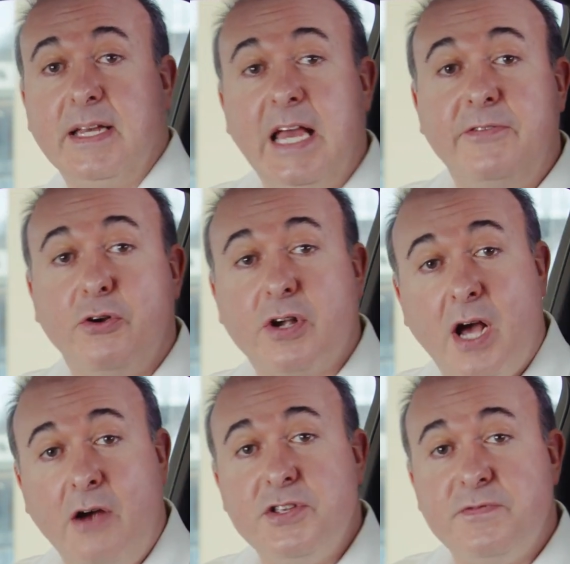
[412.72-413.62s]
If your
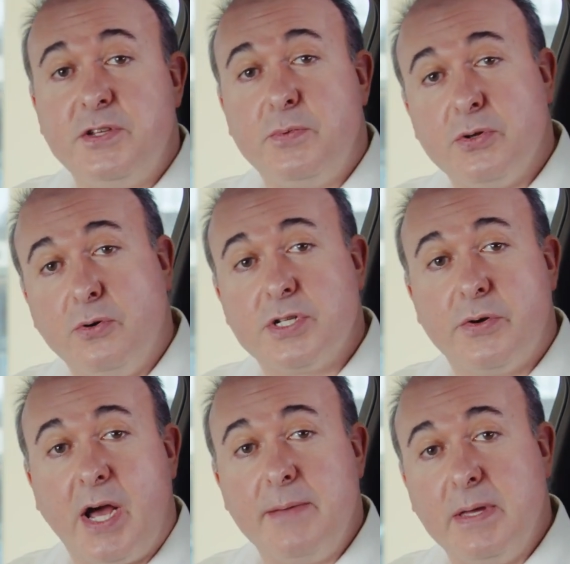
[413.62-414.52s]
car is fitted with auto
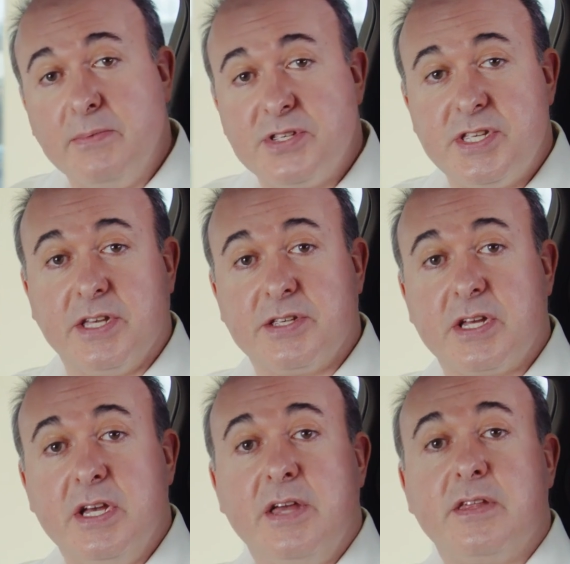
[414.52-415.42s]
high beam assist,
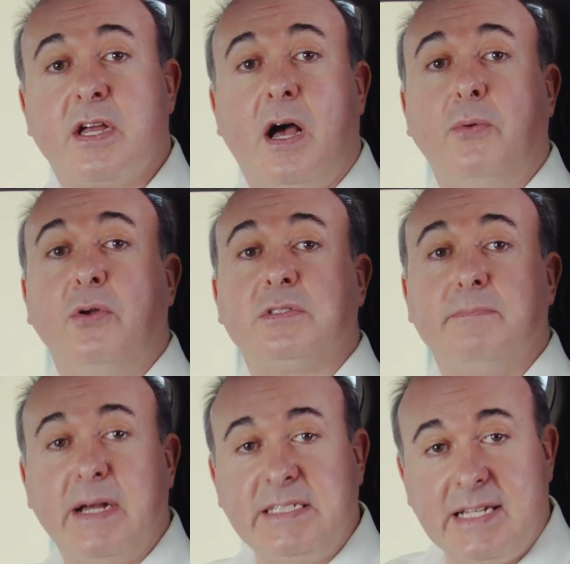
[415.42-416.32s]
the car will
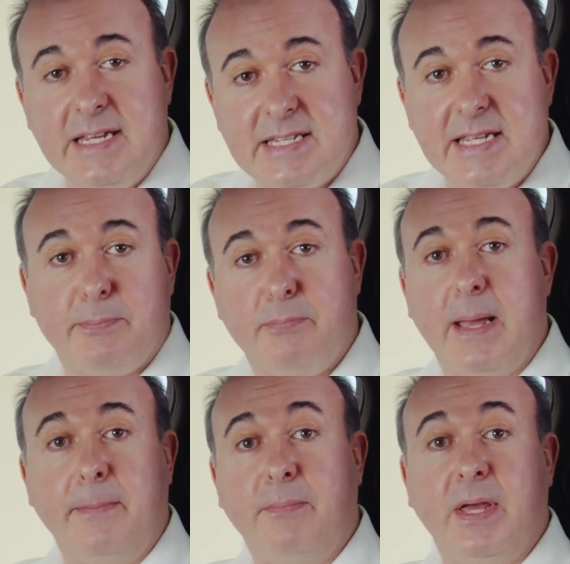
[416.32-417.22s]
automatically dip
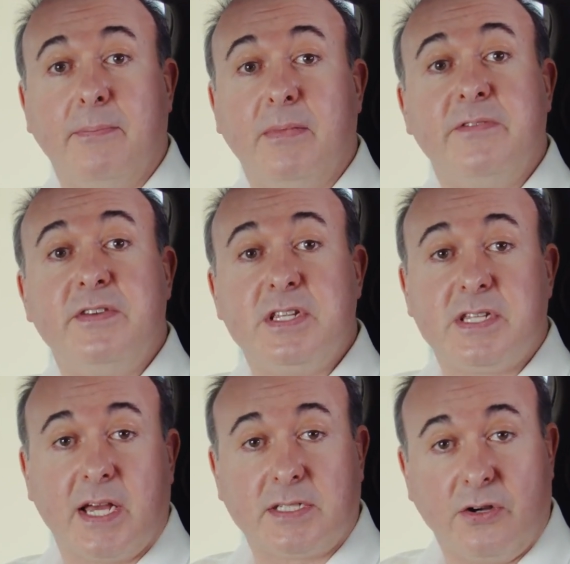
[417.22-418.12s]
main beam if it
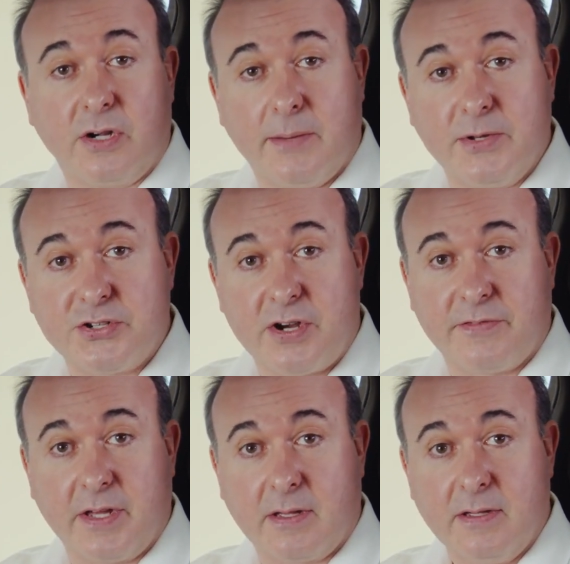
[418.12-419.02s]
detects oncoming
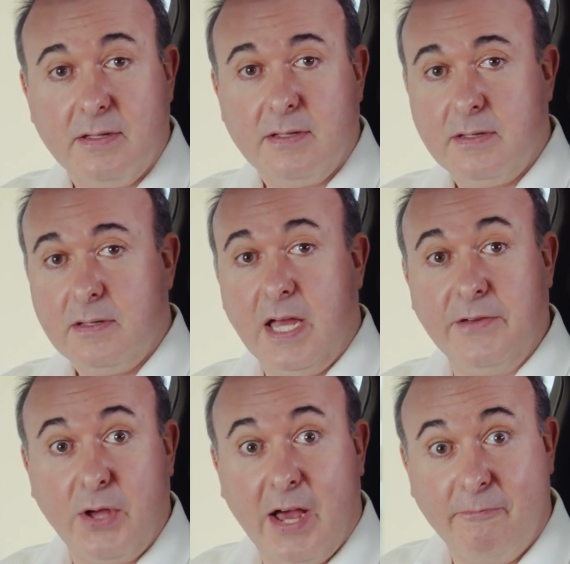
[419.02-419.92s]
traffic. If
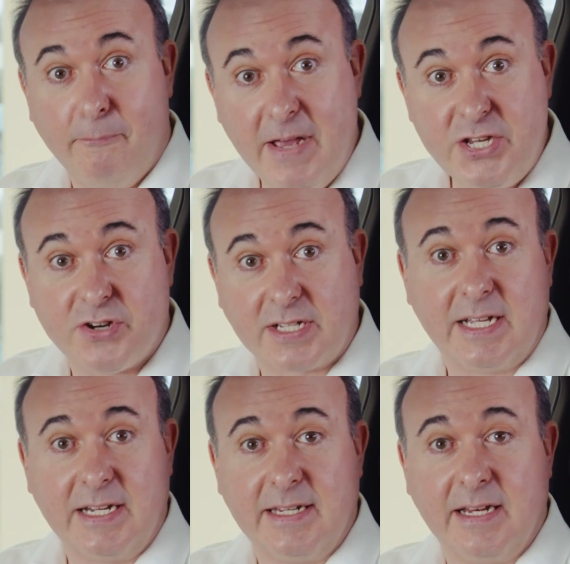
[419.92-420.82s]
you have matrix
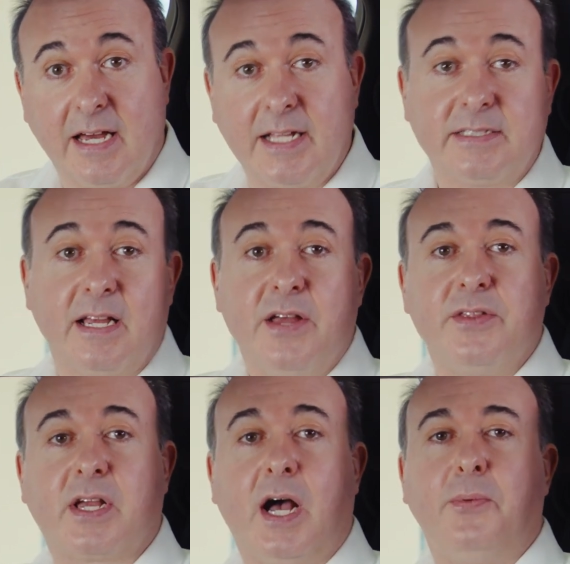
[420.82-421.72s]
LED lights,
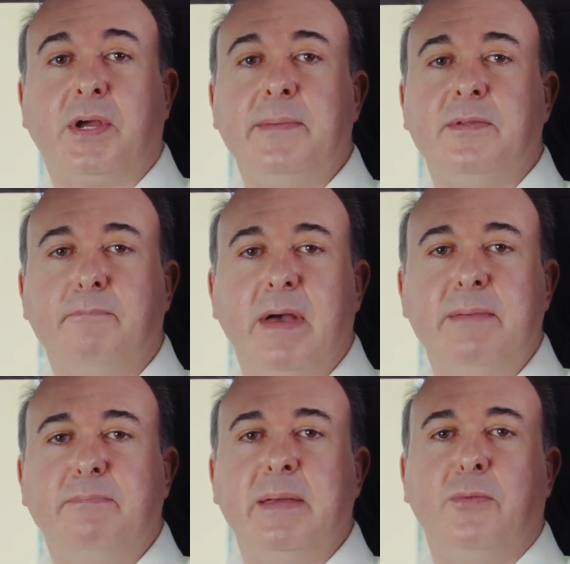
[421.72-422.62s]
the car will keep the
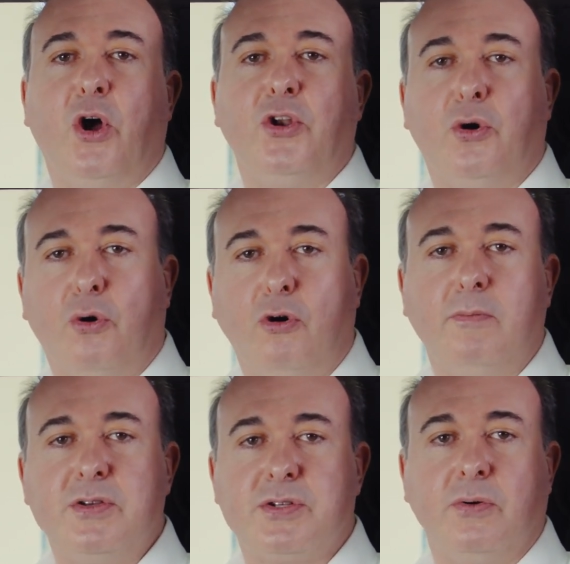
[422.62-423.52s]
main beam on
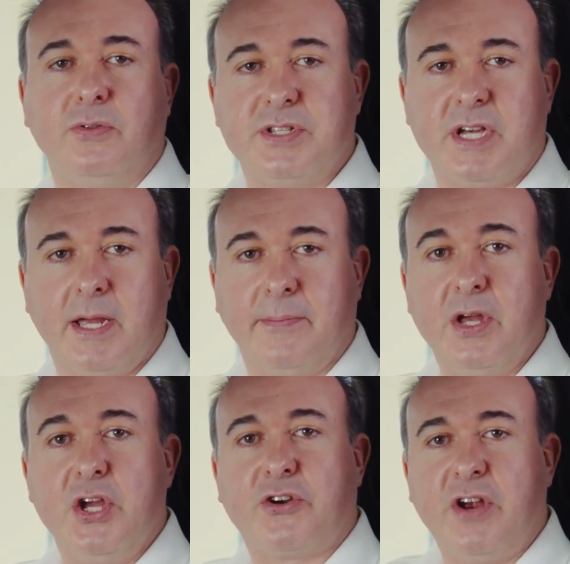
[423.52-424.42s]
almost all the time,
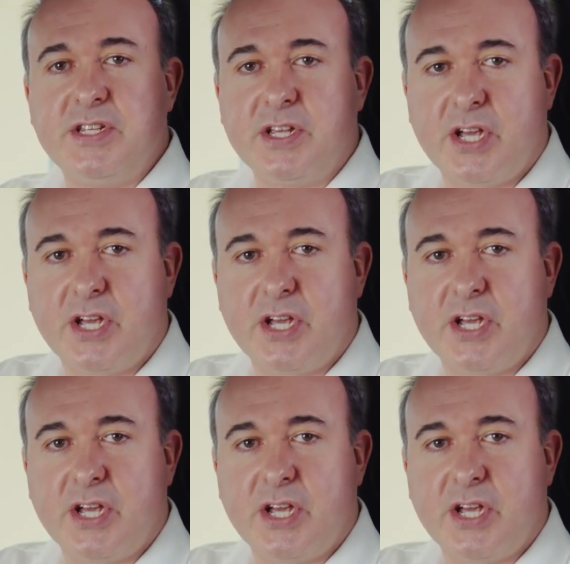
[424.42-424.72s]
creating